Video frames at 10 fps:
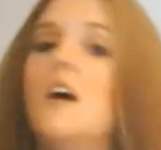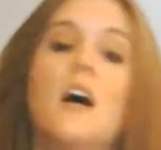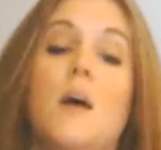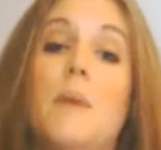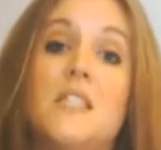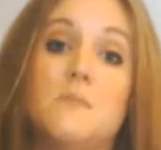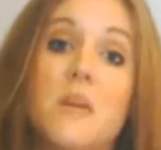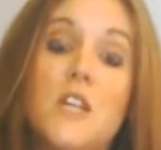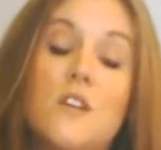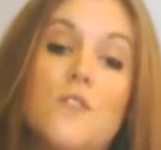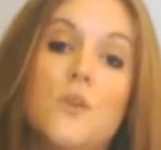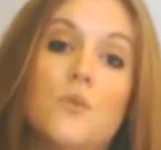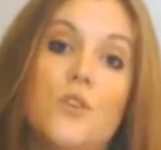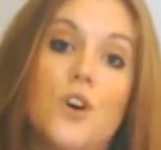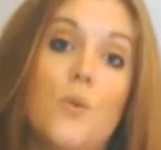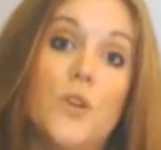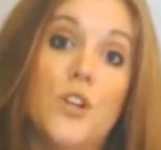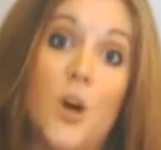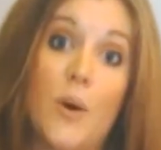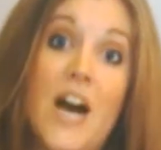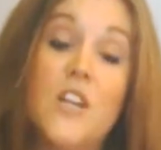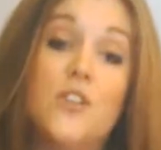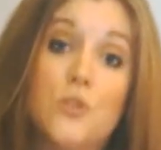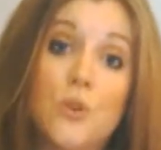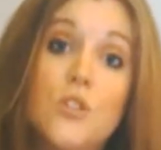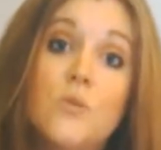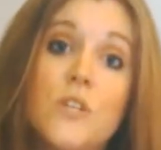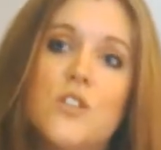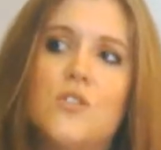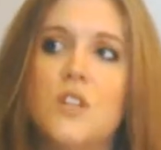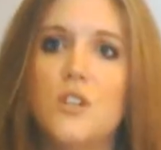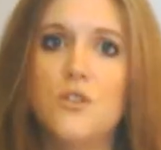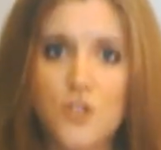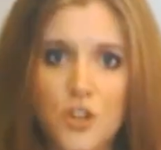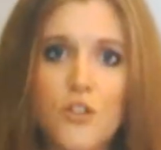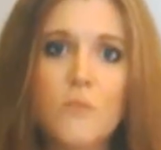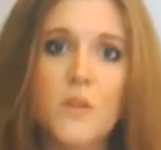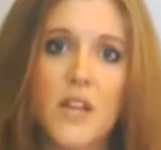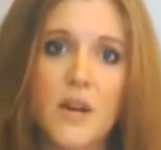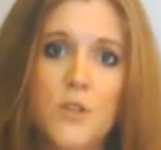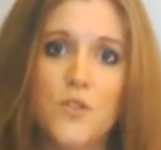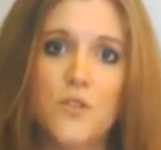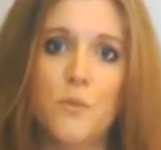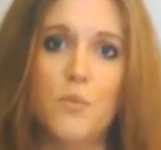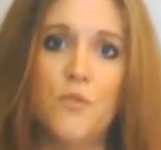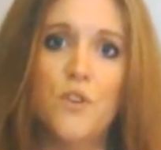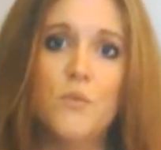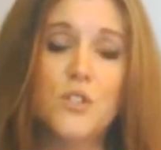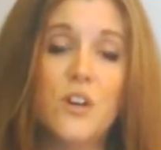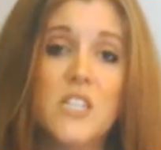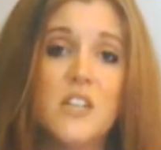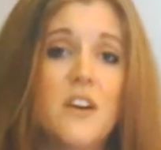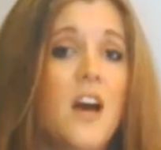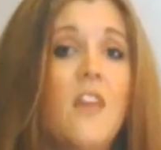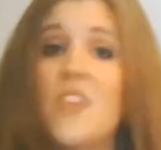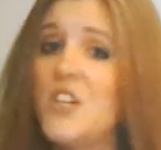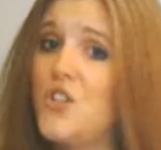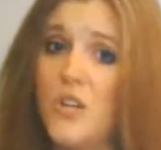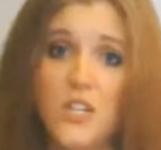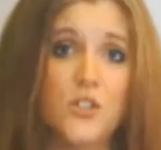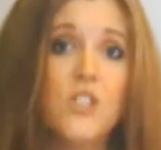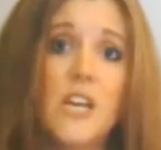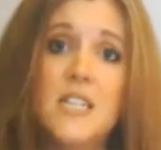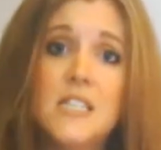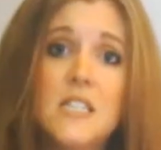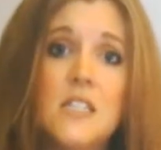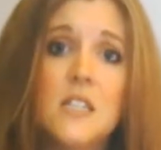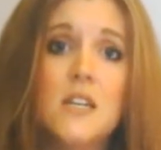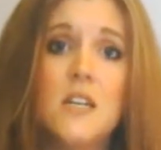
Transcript: As many of you would know, when you go out and you talk to industry and you show them the language from the performance criteria, they don't understand it.